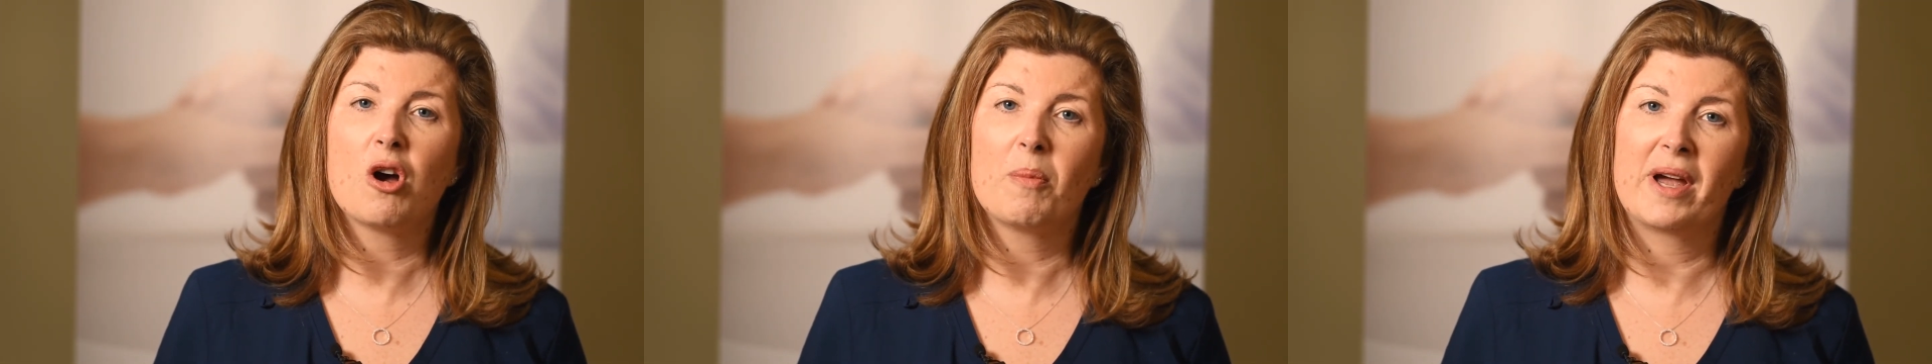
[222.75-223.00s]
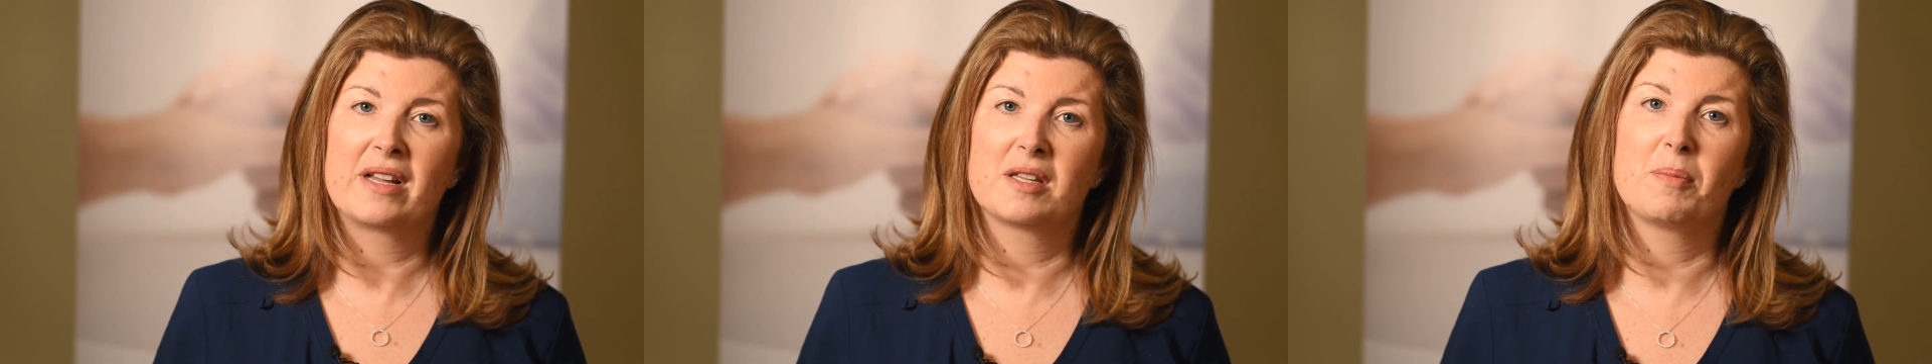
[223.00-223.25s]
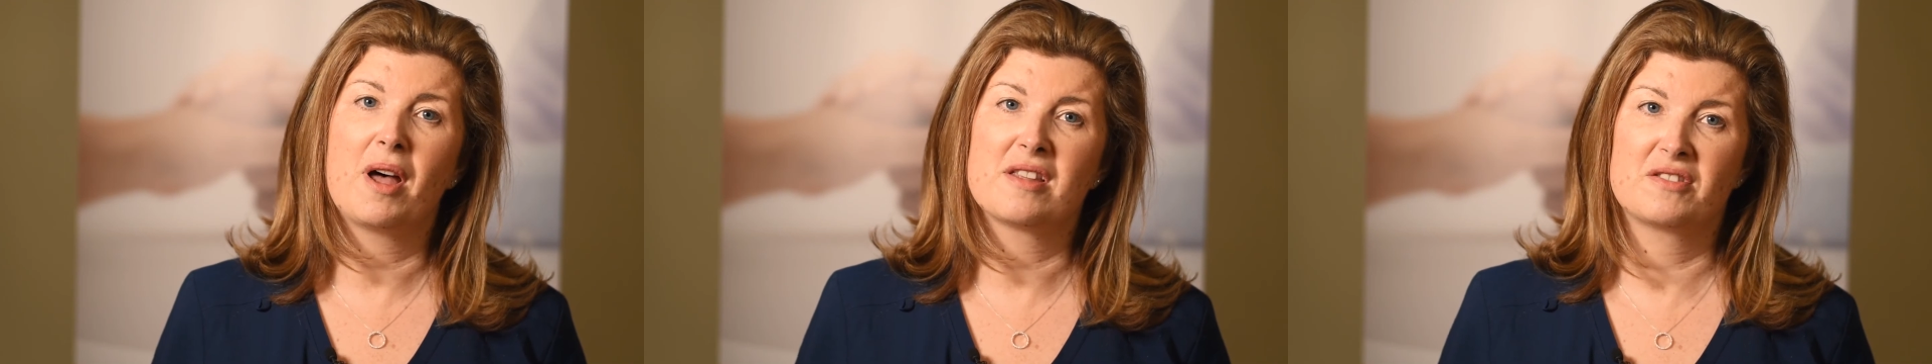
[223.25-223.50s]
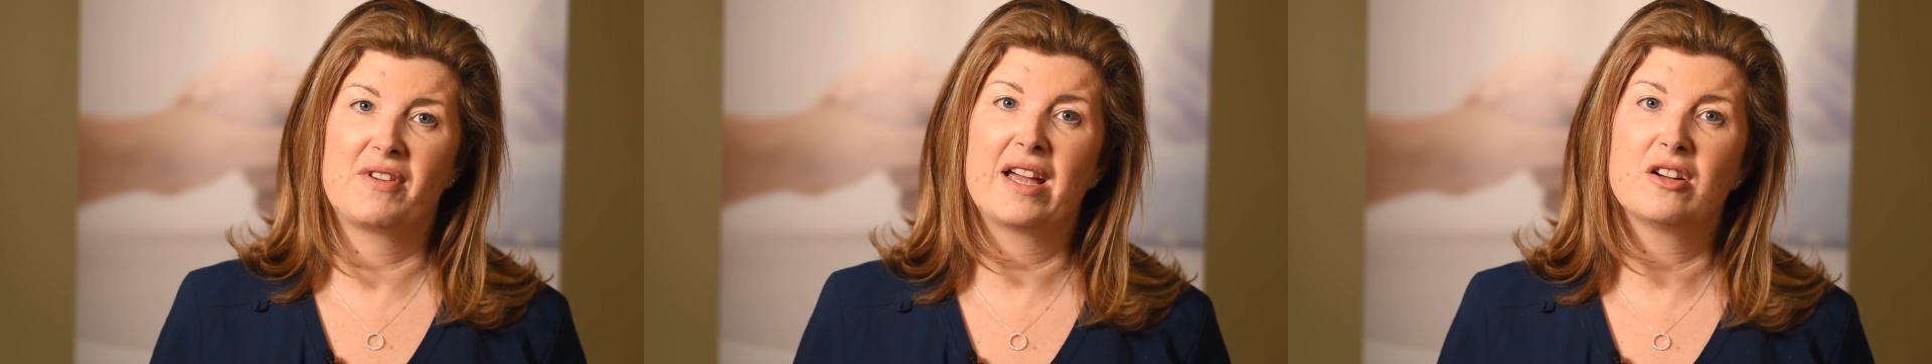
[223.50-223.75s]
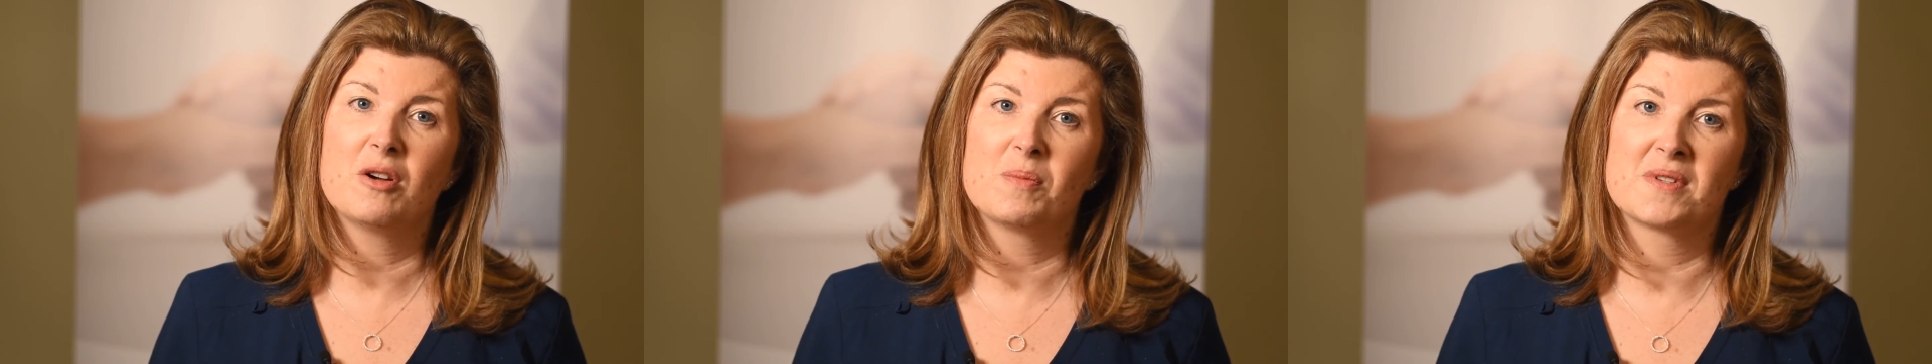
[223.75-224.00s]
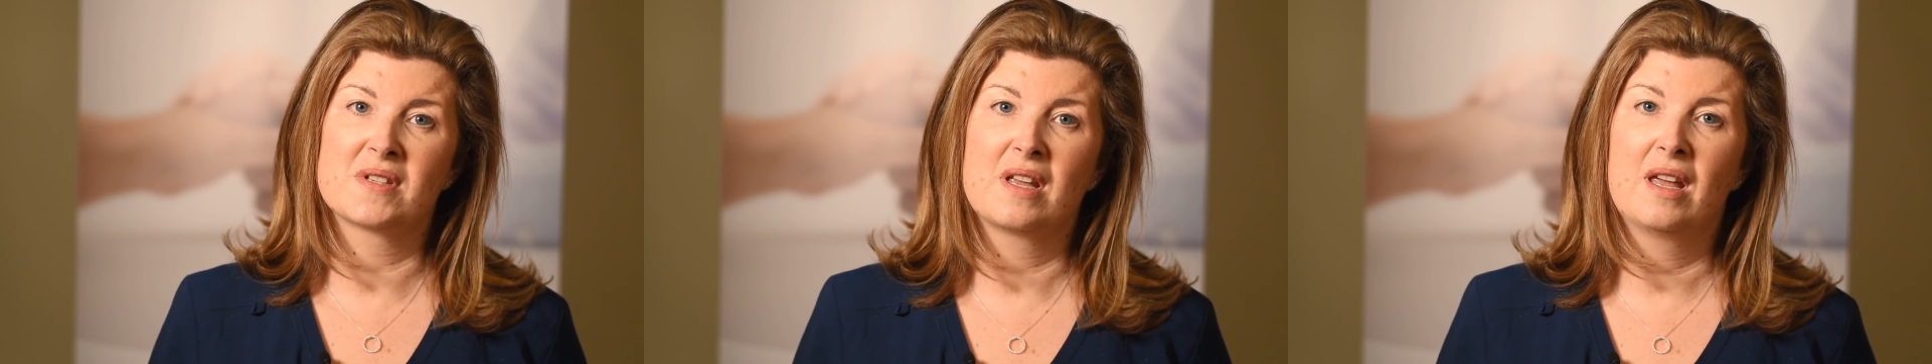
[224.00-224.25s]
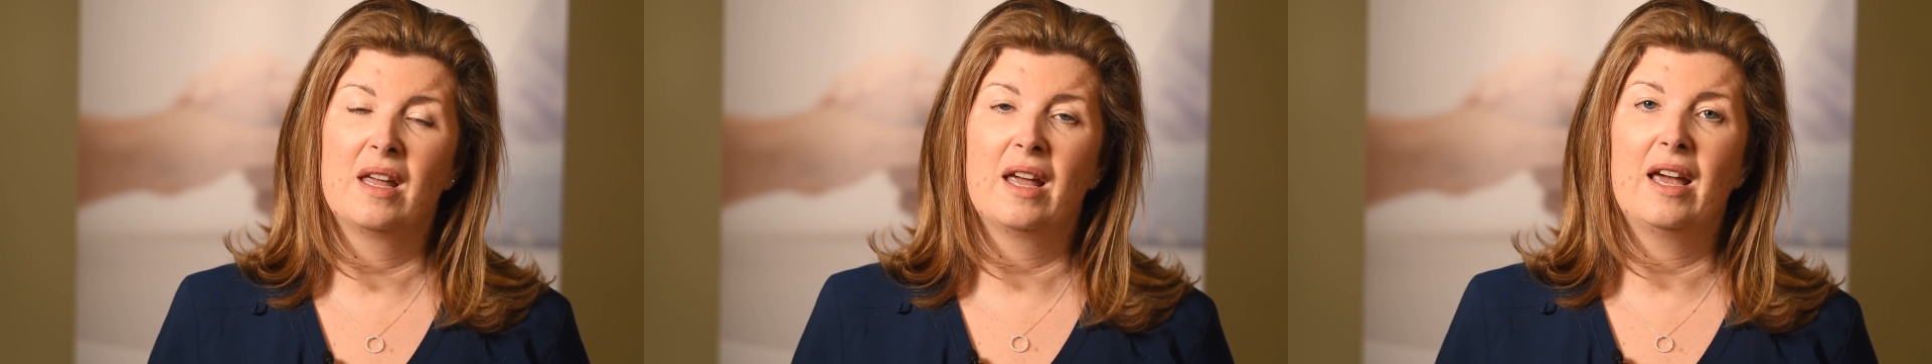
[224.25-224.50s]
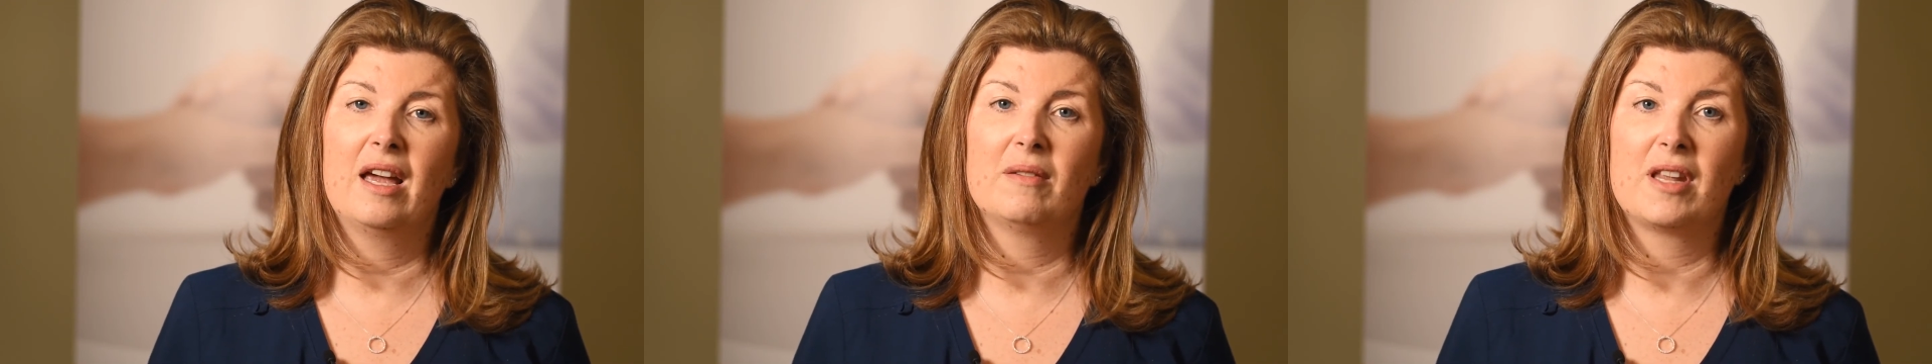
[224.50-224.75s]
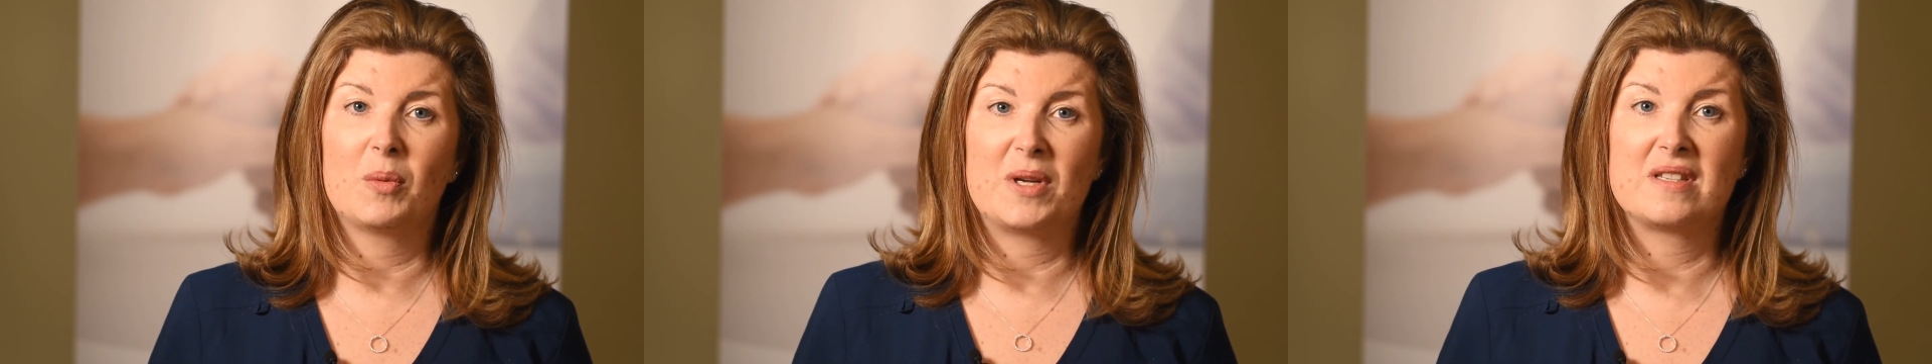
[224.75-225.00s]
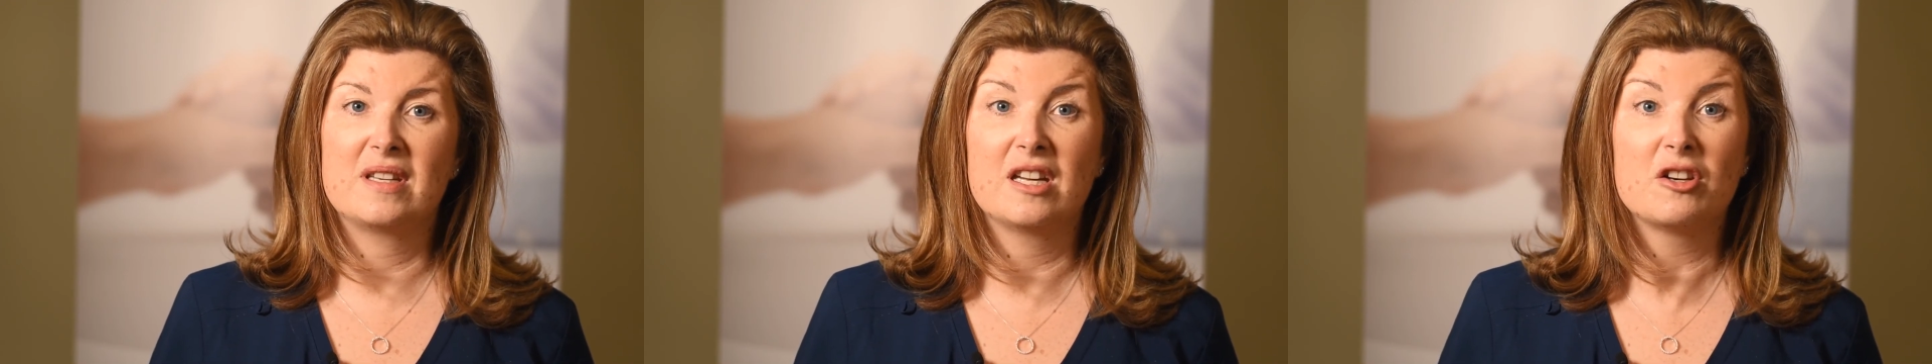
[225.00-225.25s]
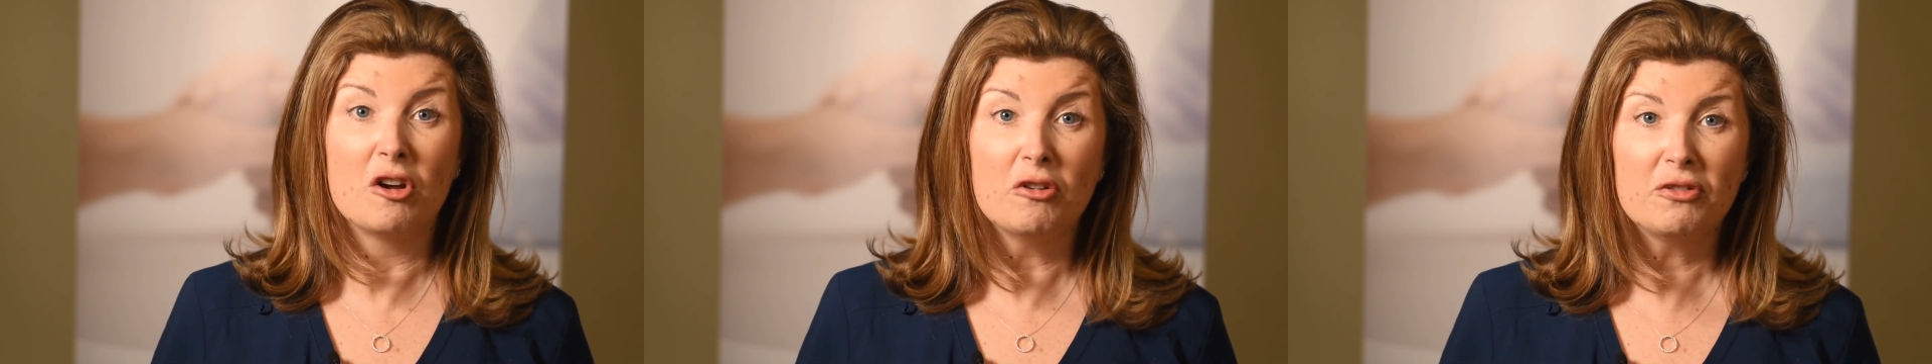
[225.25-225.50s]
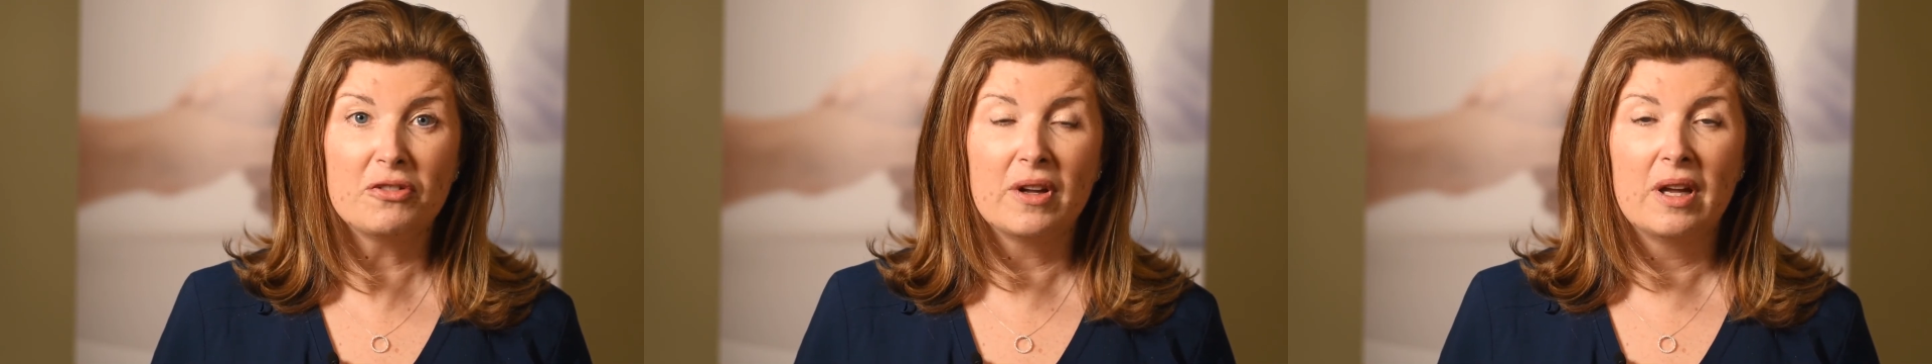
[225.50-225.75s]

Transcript: about the positive outcomes that we see enough.